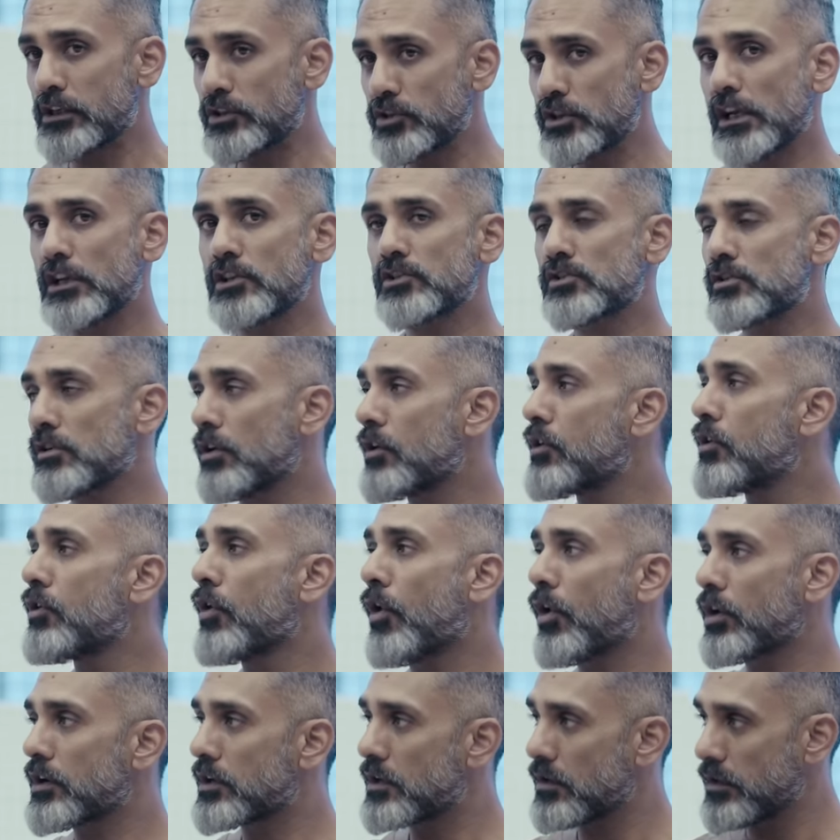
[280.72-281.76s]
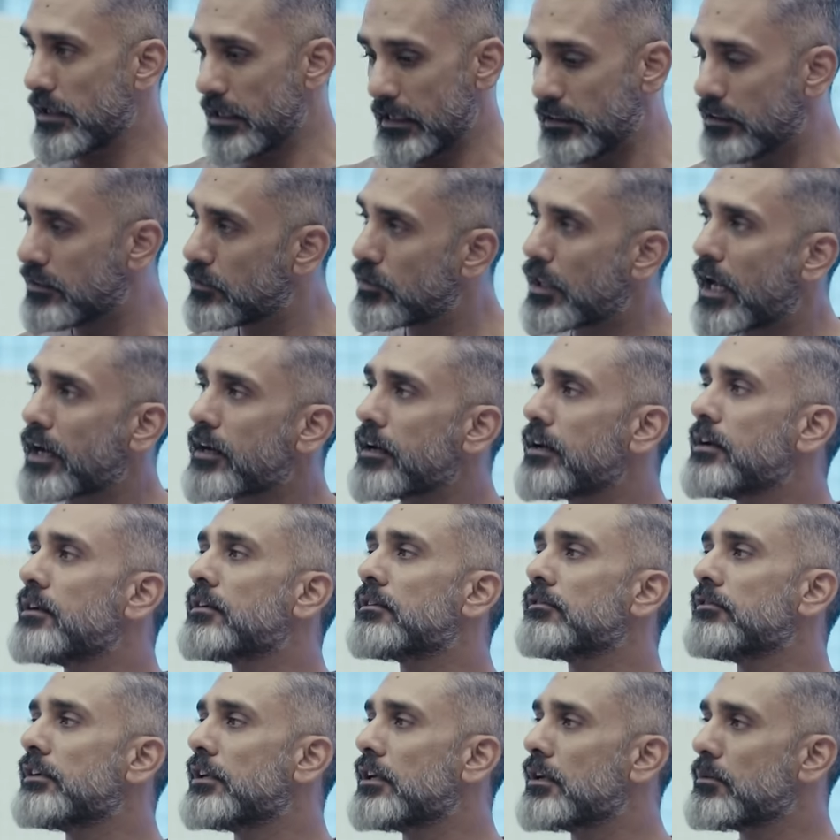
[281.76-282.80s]
changed a lot in that
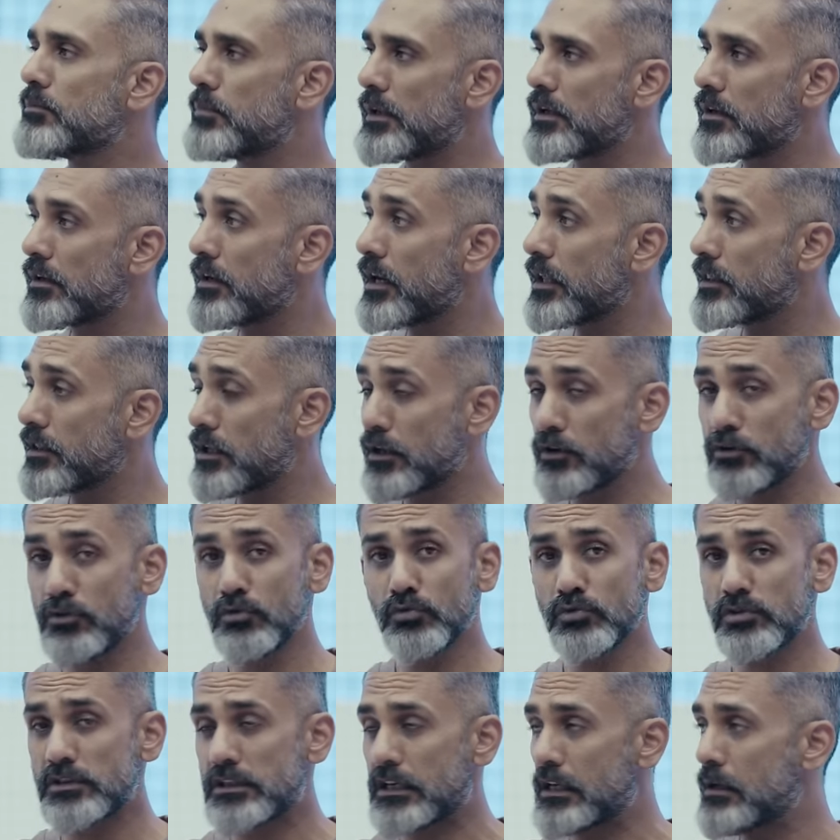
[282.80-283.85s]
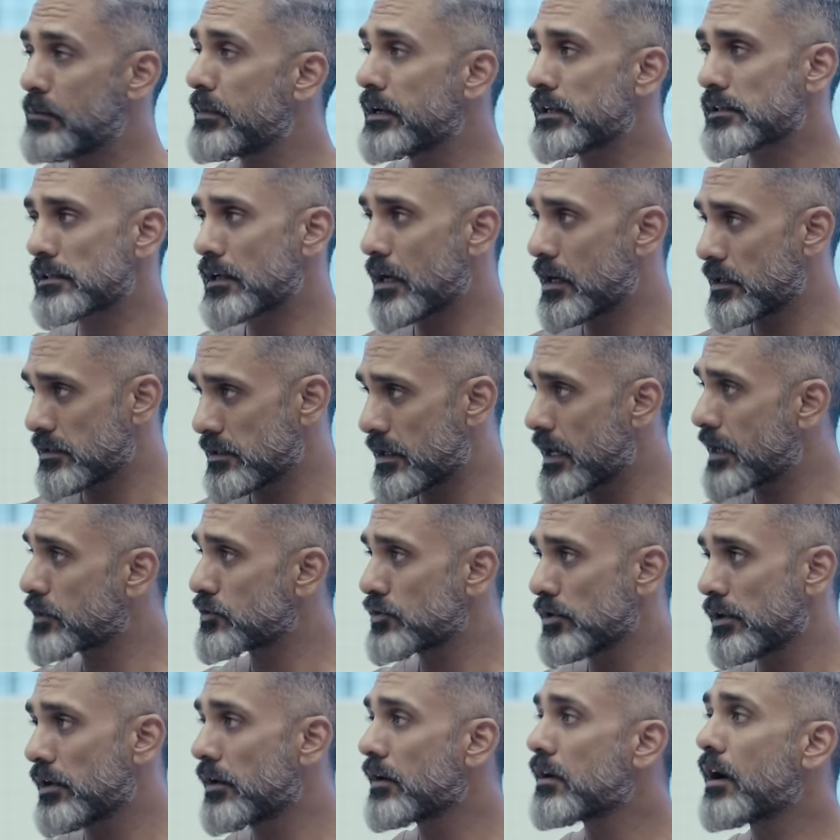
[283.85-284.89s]
intervening period, and their new steel brace tires are
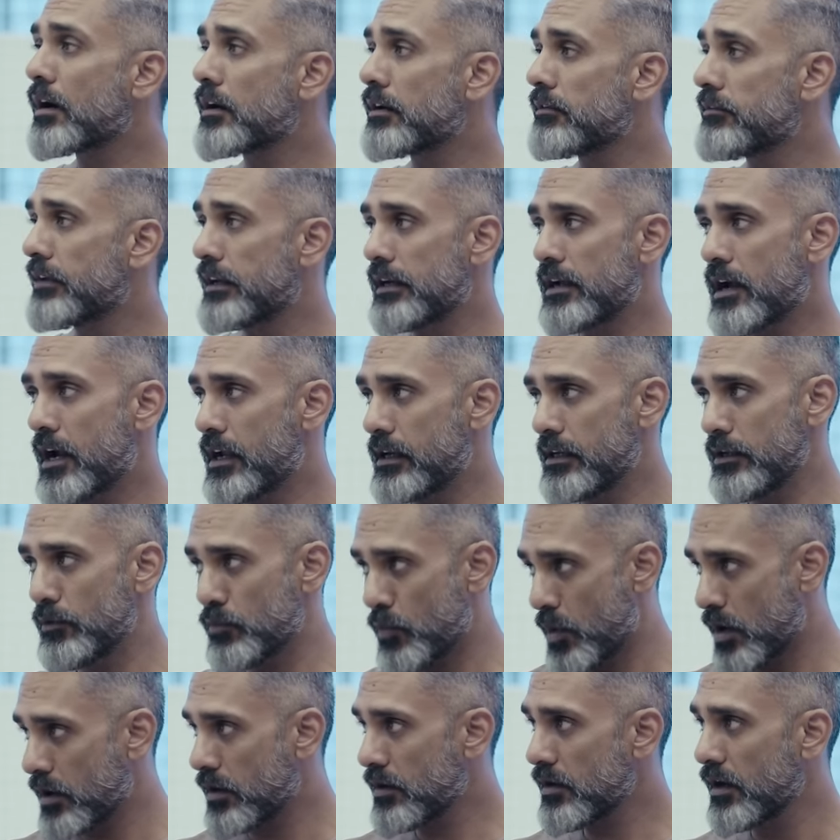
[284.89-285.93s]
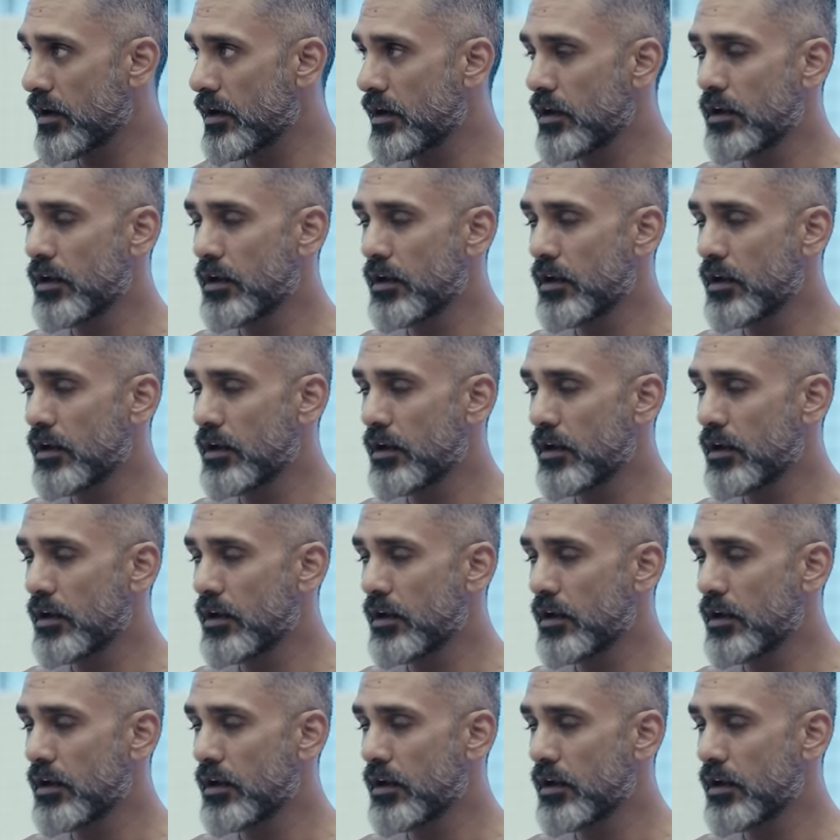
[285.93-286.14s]
actually regarded very highly. One.